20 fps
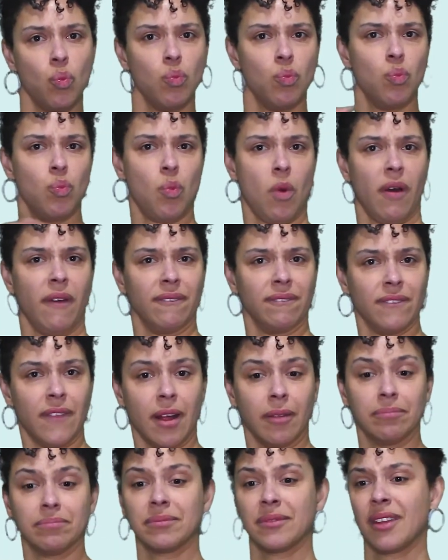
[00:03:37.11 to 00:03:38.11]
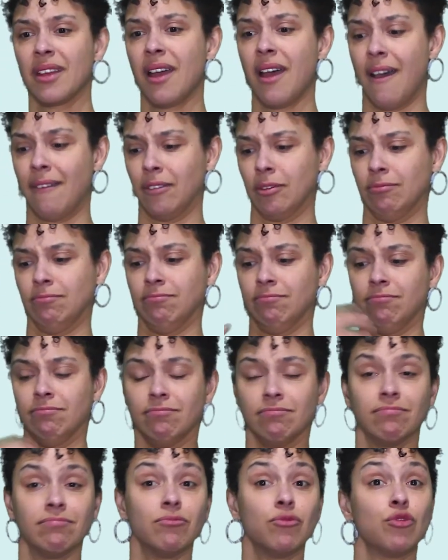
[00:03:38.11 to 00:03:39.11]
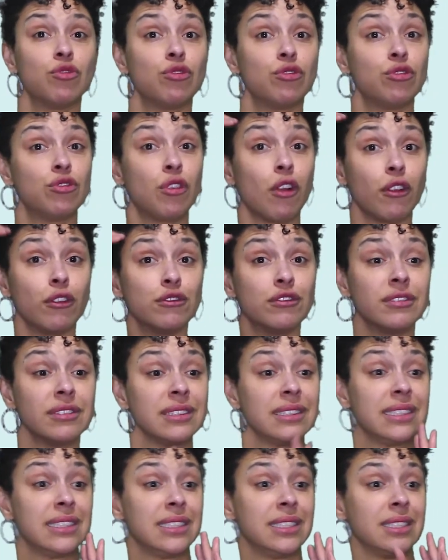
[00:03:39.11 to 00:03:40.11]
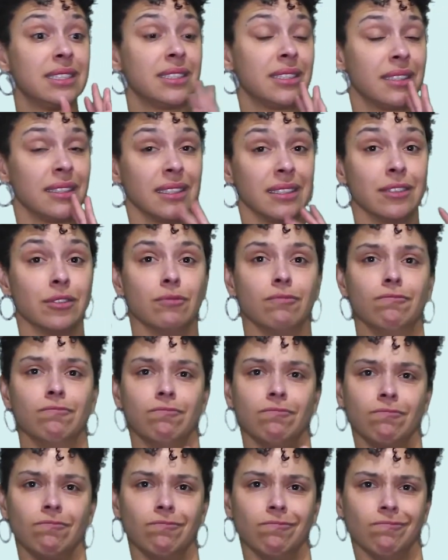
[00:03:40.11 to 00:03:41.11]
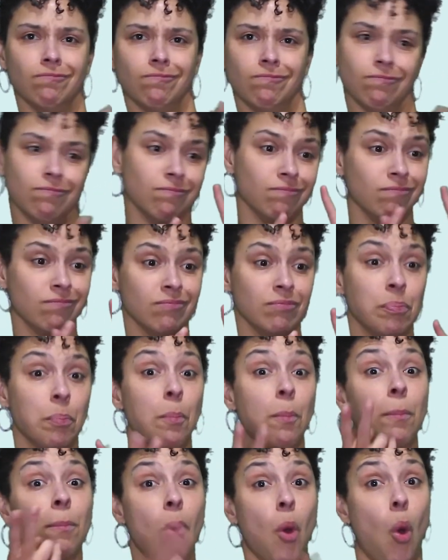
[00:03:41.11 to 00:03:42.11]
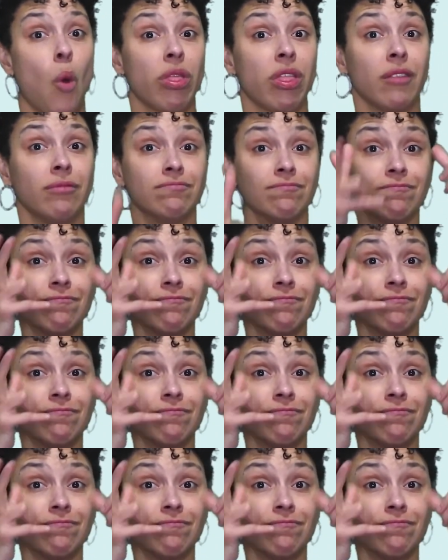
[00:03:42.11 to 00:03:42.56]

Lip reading: and have the language fluency to effectively interpret between both languages.